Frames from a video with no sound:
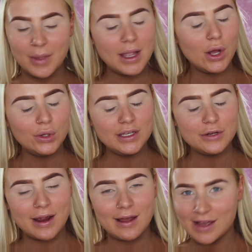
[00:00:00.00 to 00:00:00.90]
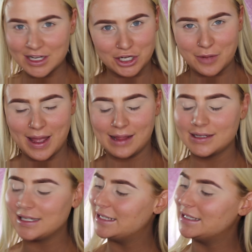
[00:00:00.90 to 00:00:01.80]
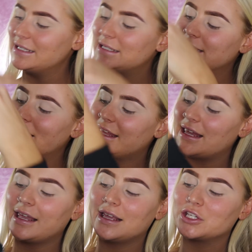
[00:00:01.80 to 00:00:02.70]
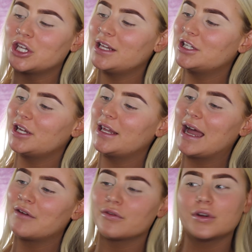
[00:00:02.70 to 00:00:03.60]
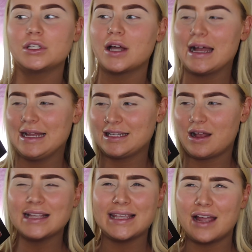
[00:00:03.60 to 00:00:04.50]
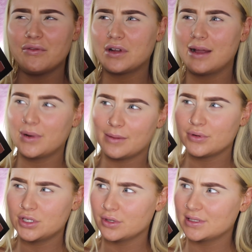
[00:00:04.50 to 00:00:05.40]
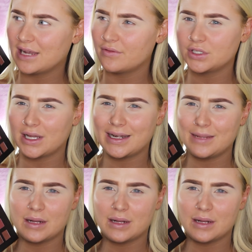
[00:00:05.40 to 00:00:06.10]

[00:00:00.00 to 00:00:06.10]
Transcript: My holy grail eyeshadow palette is the Chichi Aphrodite. I say Aphrodite, but I'm pretty sure it's Aphrodite.